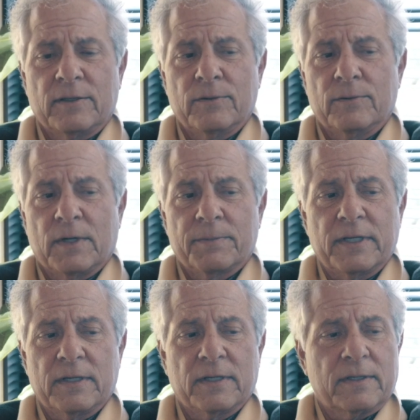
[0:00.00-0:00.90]
You want
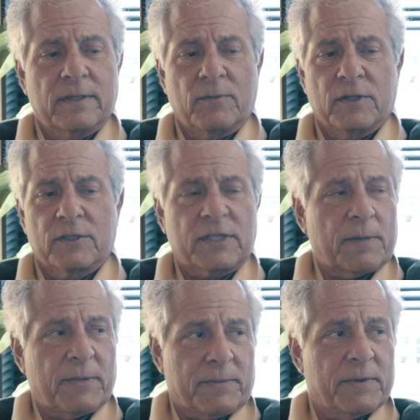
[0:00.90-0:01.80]
me to, well, does
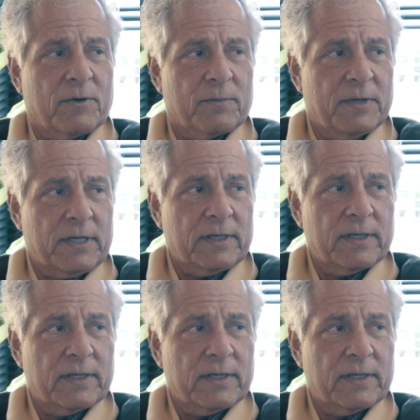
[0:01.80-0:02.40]
that make me more money?